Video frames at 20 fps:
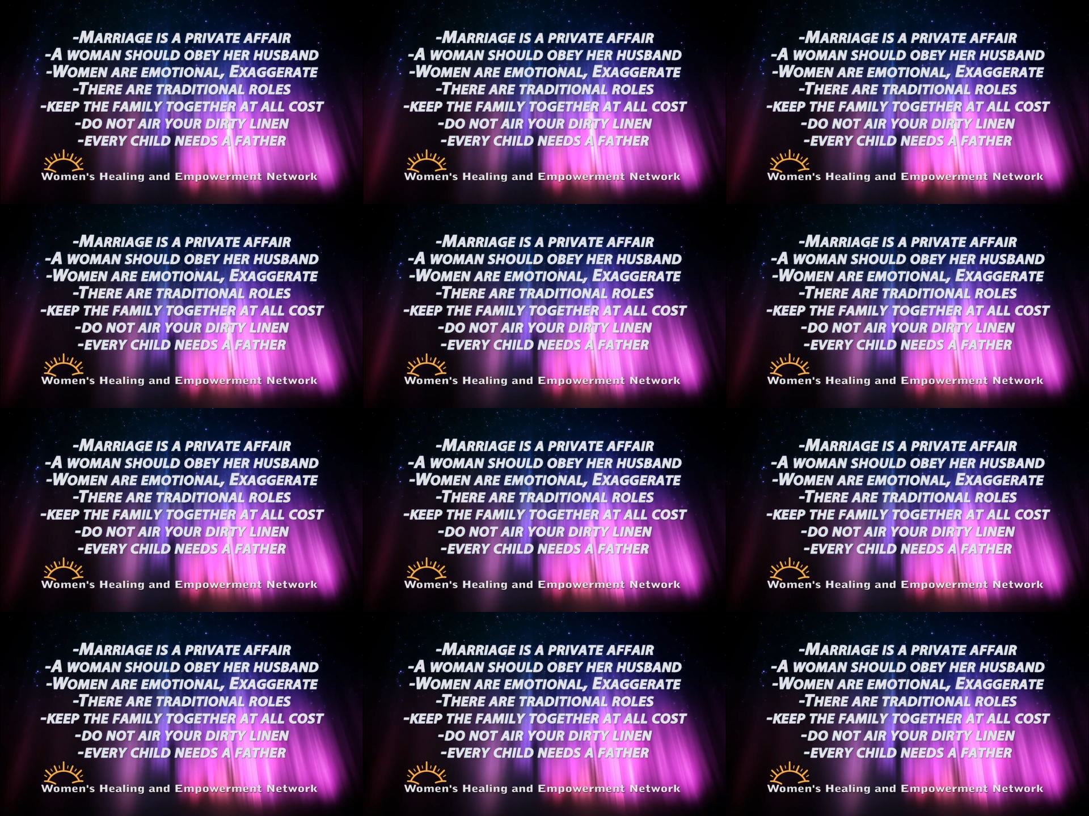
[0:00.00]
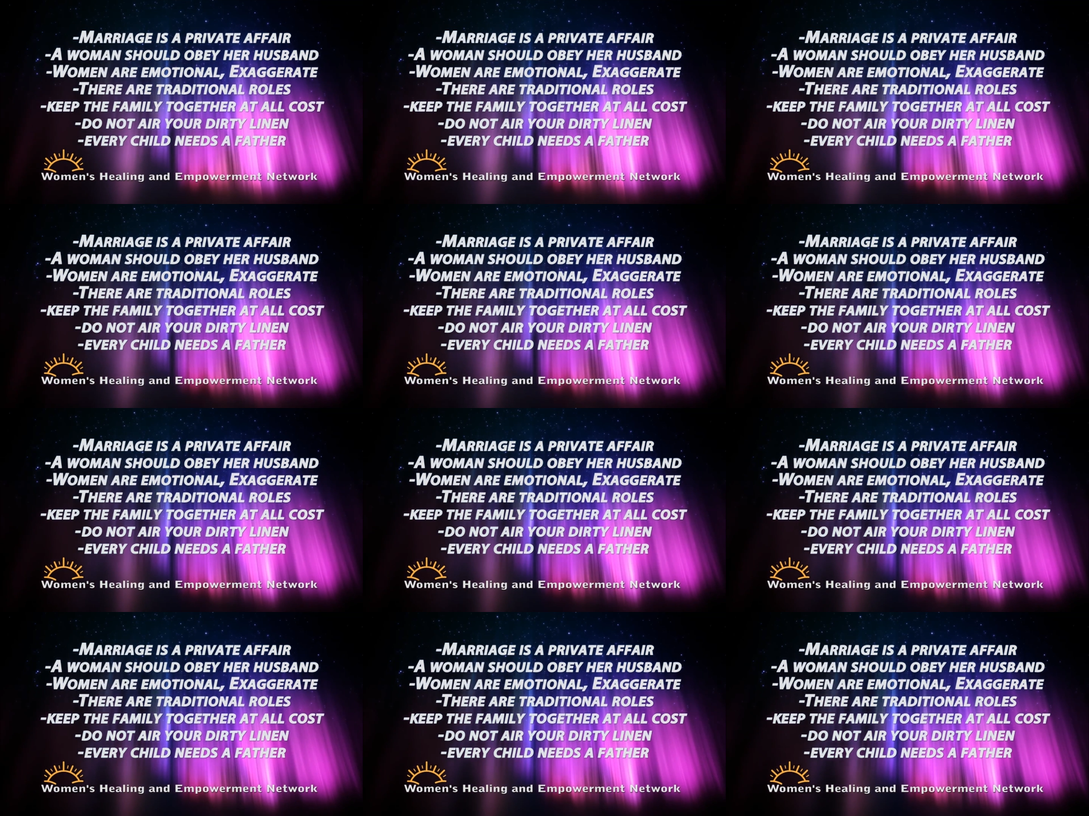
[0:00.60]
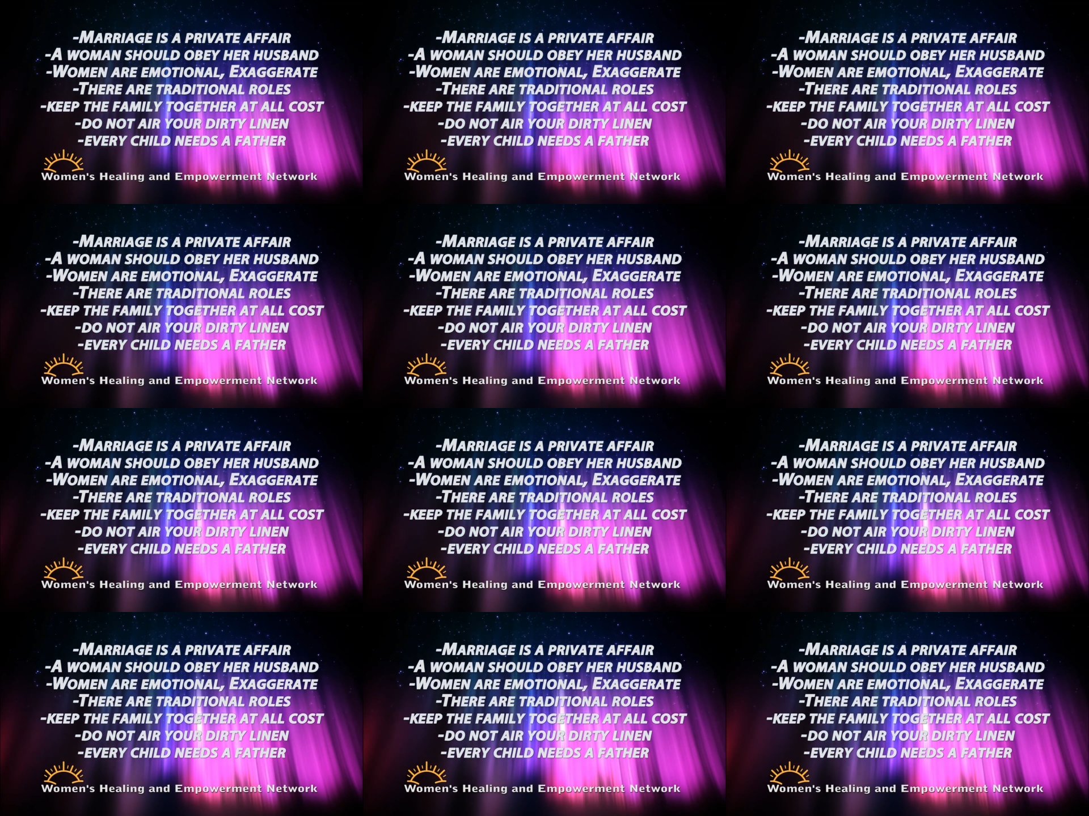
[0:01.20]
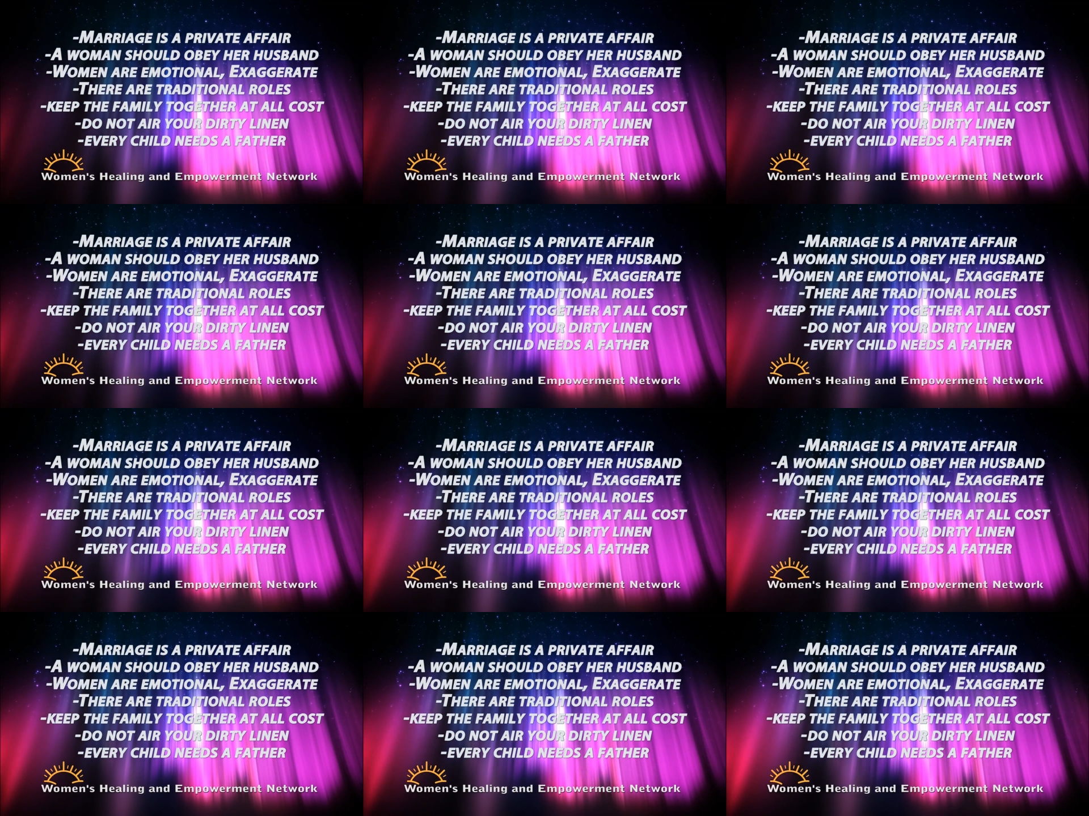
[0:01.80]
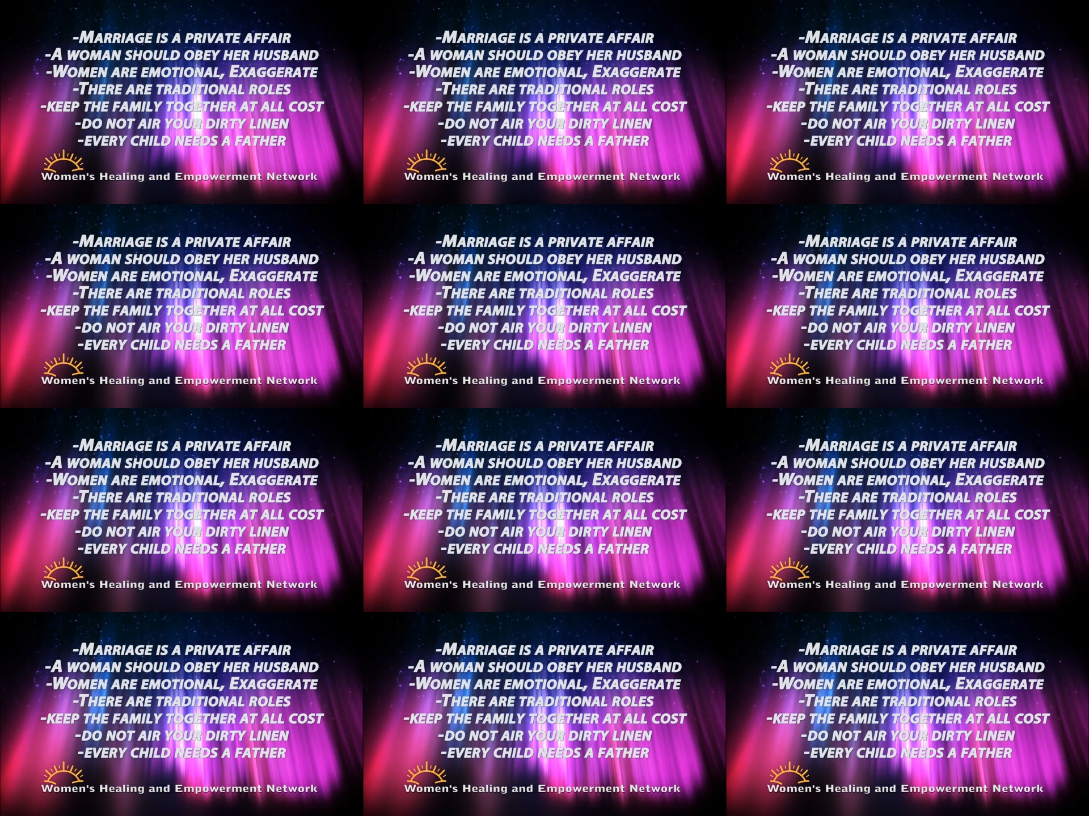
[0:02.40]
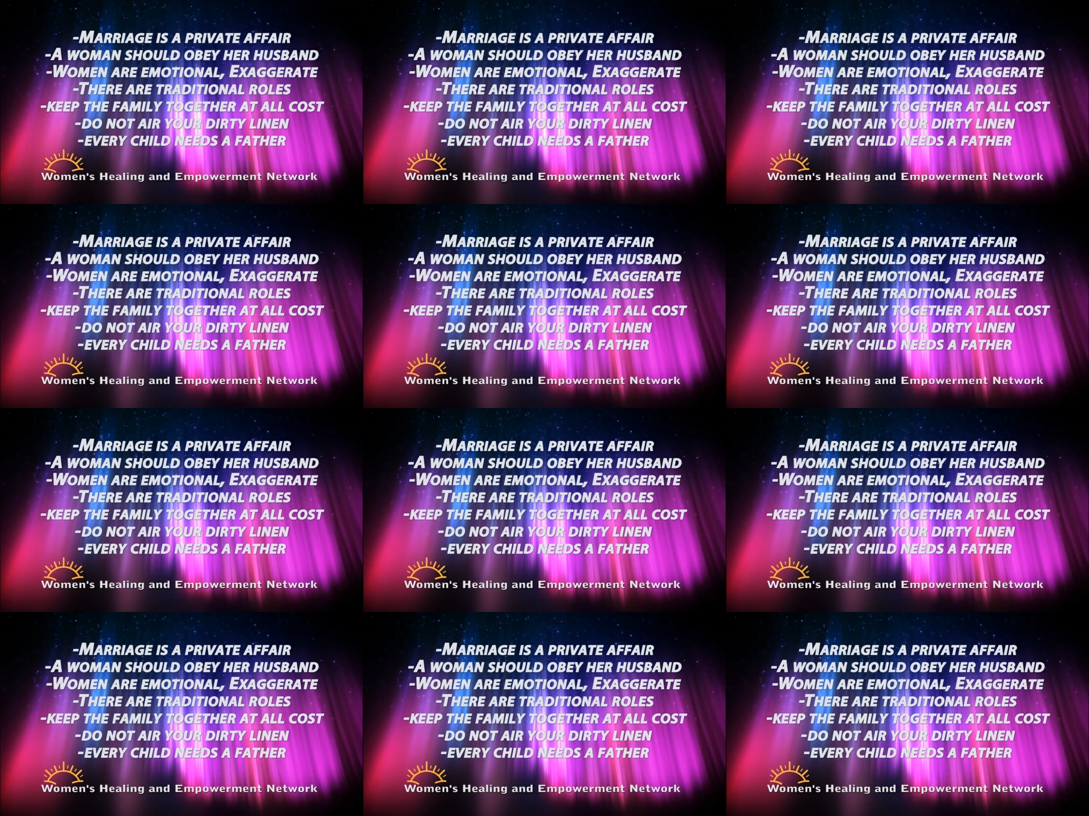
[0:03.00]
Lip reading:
No face is visible, so there are no lips to read.